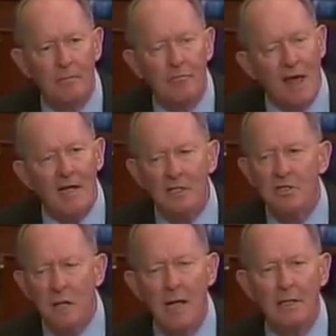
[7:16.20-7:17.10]
That is
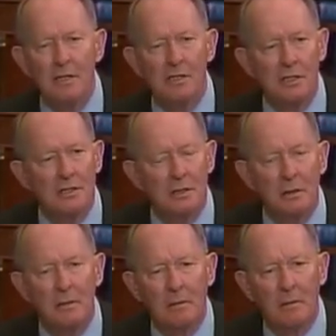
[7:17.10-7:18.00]
not
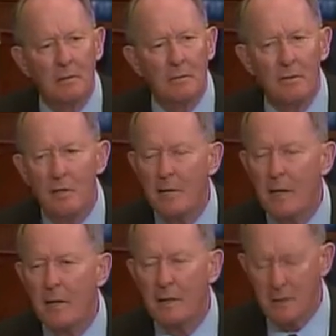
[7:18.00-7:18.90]
consistent with the
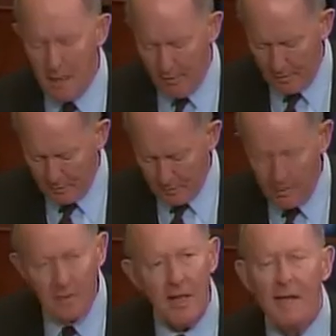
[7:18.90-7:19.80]
American character.
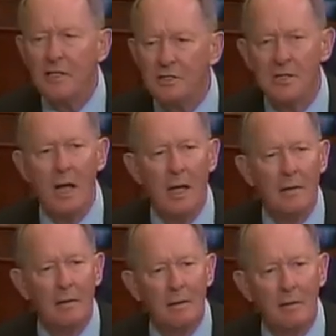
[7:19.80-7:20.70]
That is
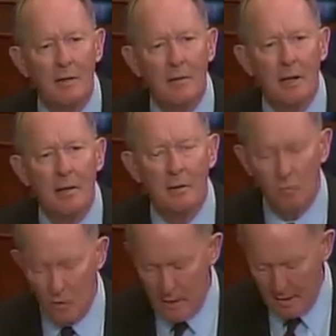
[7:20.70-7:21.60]
not the
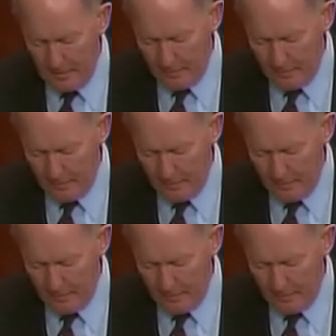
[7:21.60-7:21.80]
American way.